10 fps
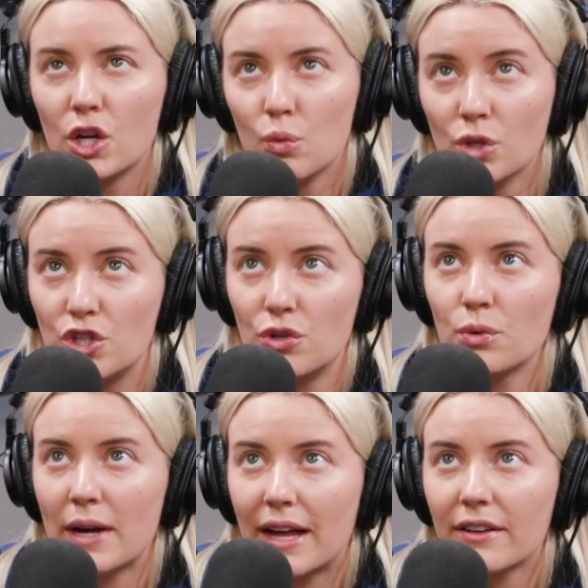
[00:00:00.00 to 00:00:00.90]
Would you
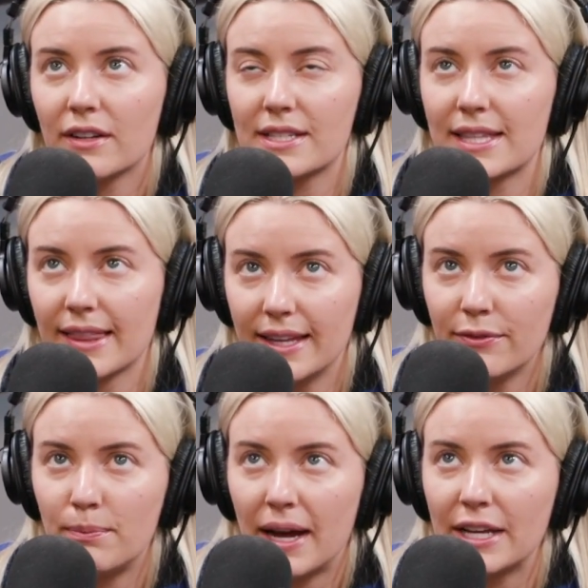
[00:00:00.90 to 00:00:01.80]
rather us
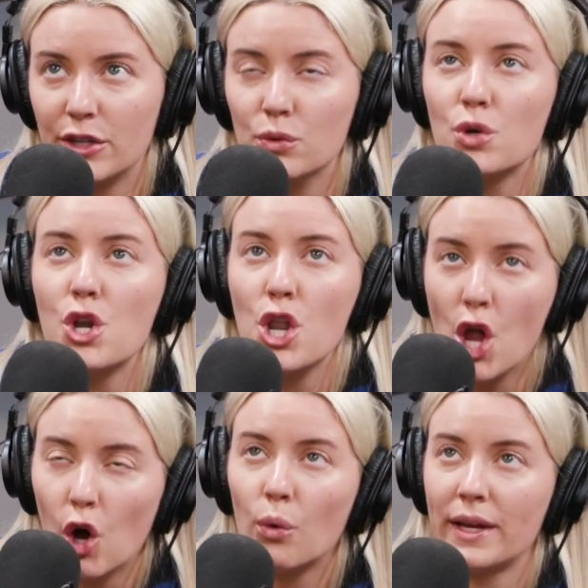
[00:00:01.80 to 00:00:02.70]
live by you
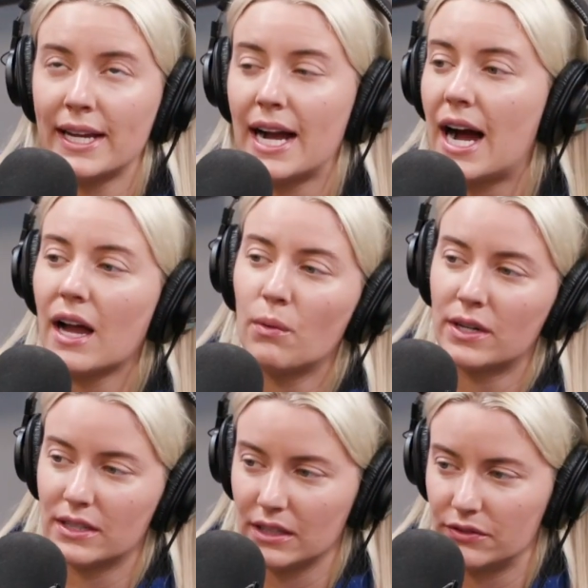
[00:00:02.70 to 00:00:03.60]
knowing I
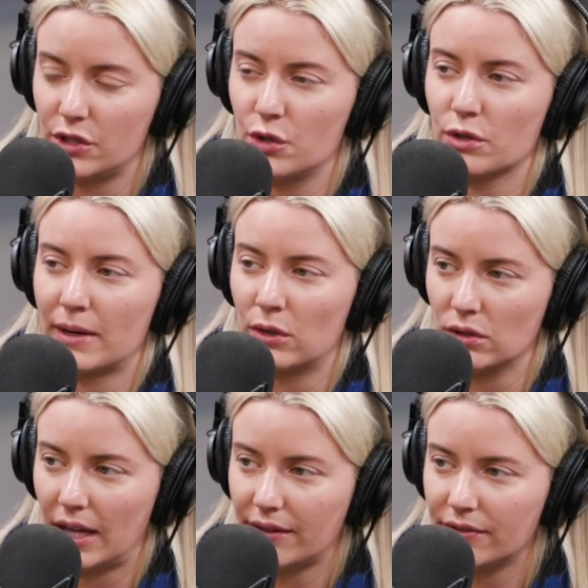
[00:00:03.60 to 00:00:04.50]
wanted to live in New York my whole
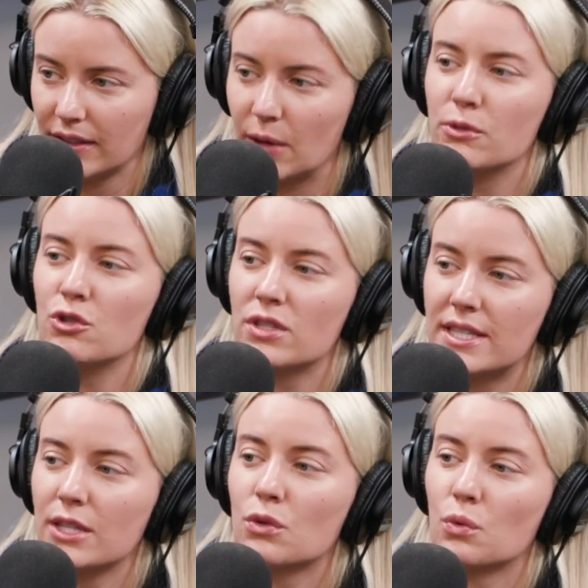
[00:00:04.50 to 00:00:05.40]
life? Like, would you
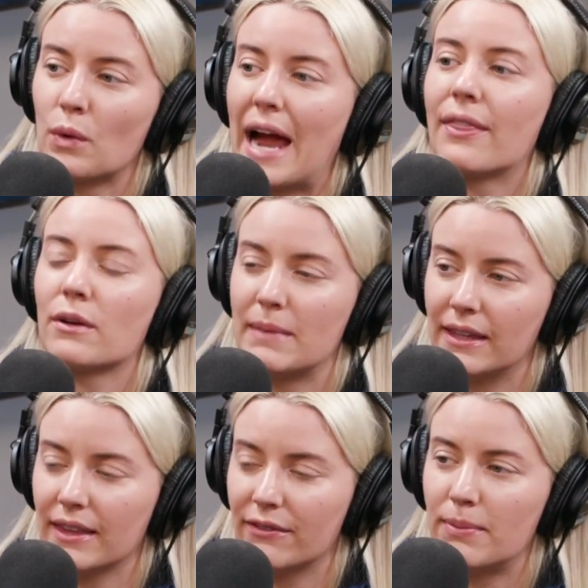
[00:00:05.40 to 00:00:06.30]
still rather me
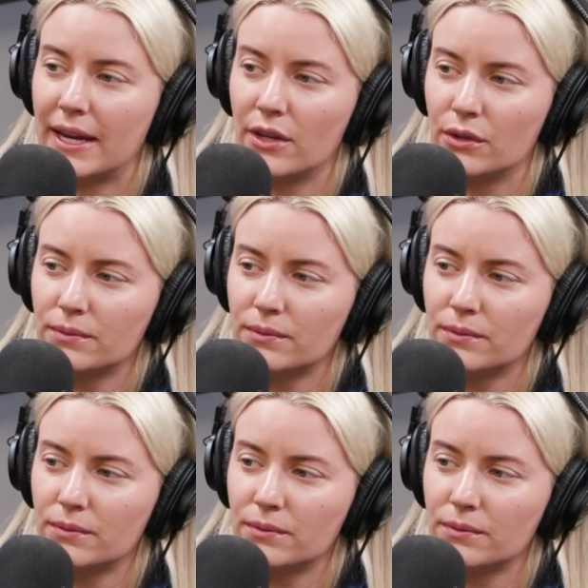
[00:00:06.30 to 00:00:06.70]
live by you?